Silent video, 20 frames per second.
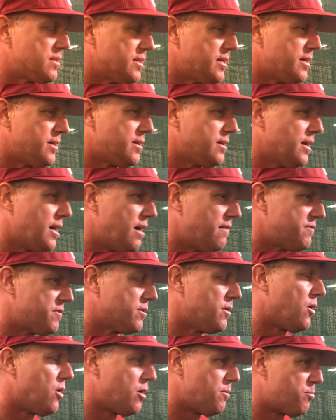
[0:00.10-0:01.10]
obviously,
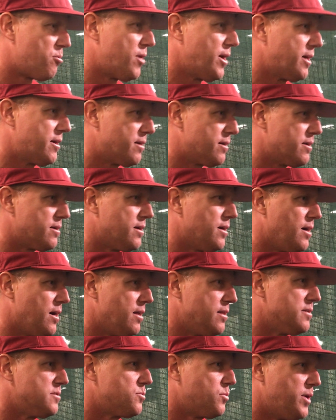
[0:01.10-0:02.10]
after the heartbreaker
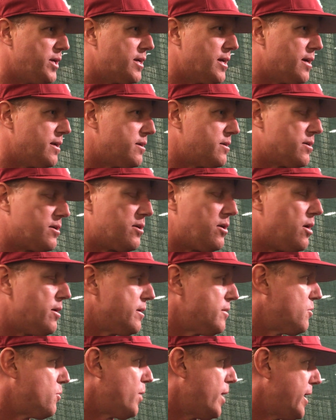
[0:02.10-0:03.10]
this weekend. Could have
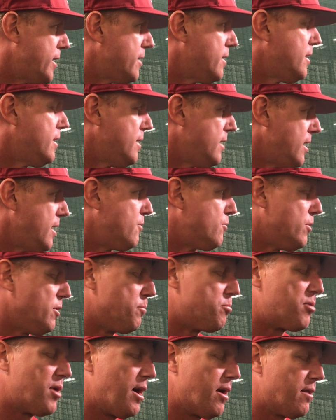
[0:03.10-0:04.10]
gone either way.
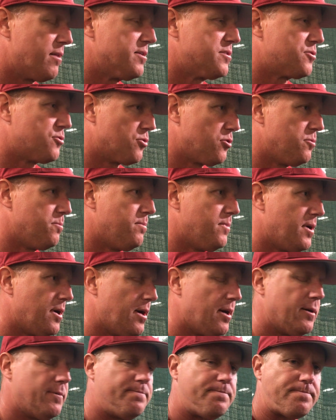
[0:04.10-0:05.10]
Real proud of this group.
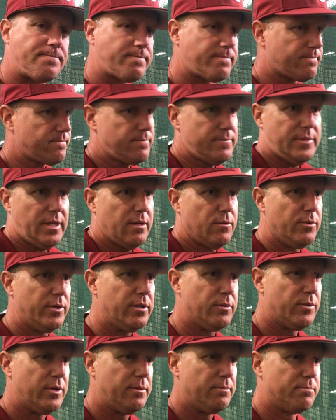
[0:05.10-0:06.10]

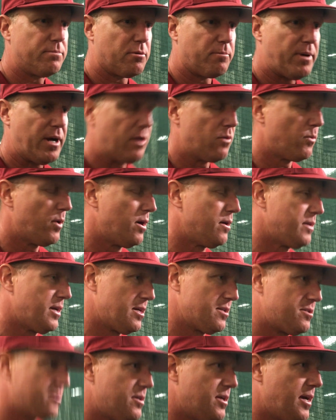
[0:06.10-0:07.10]
We prepared well
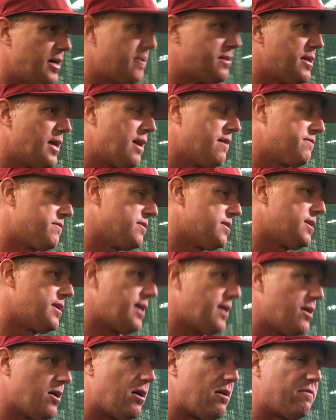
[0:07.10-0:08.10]
yesterday after the
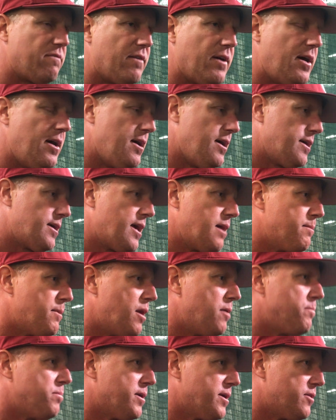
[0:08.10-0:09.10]
day off. Came
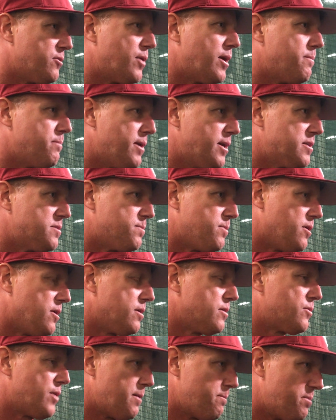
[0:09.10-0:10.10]
out and played great
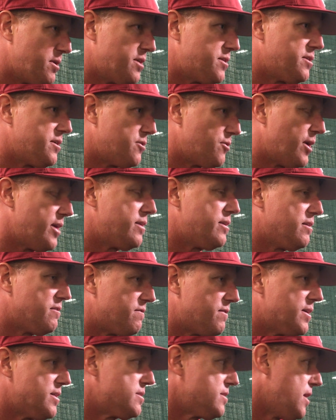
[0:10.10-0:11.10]
baseball, great pitching, great
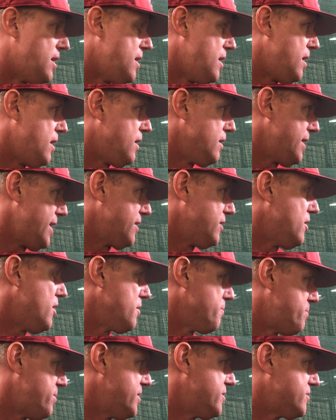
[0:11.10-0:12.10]
defense. A lot of
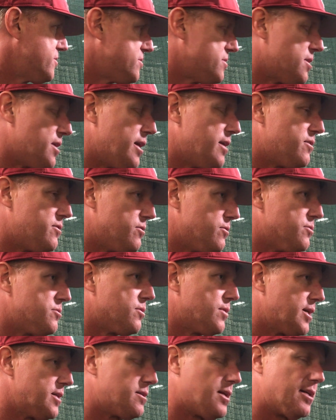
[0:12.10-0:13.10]
young pitchers tonight, too.
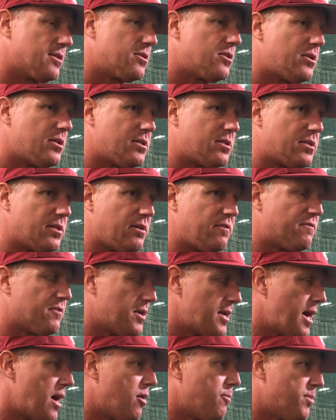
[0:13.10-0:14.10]
So that's good to see
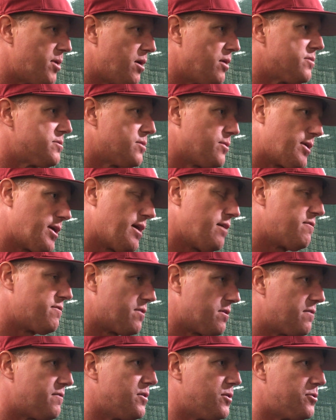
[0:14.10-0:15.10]
for now, but also, again,
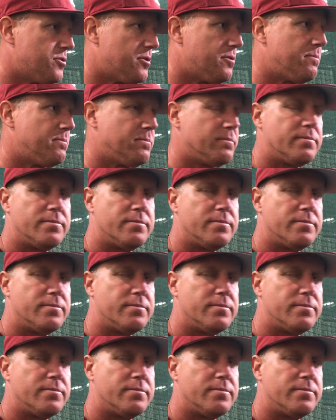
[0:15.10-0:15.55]
for the future.